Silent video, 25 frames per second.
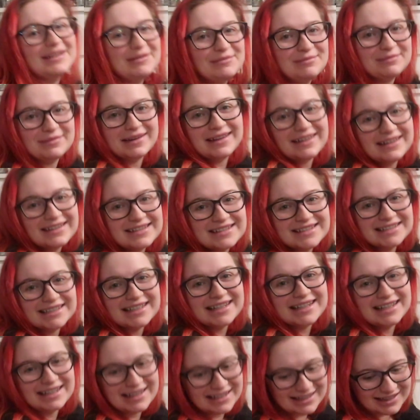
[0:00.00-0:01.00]
a bit
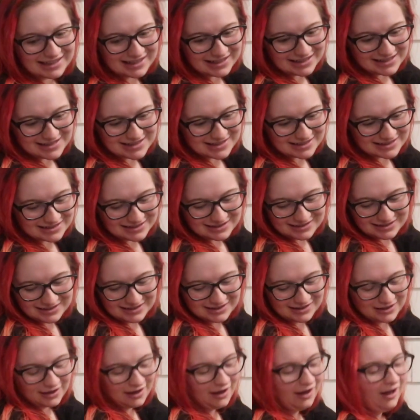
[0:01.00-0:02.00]
later.
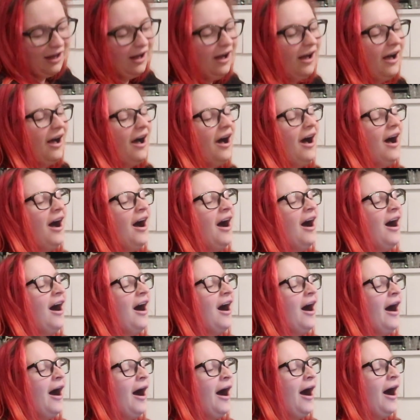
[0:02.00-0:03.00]

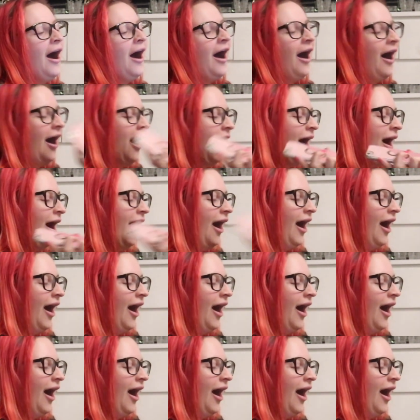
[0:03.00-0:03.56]
Oh,